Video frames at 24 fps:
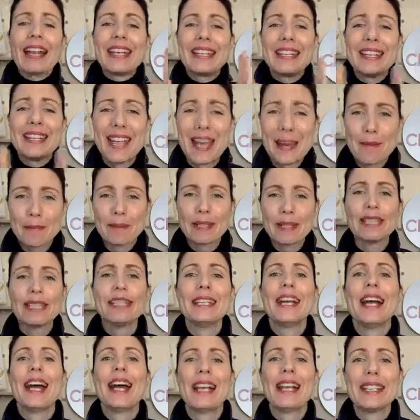
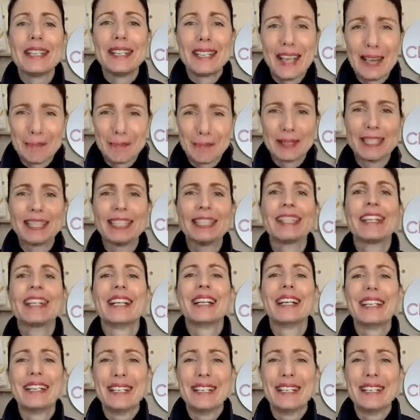Nappy, nappy,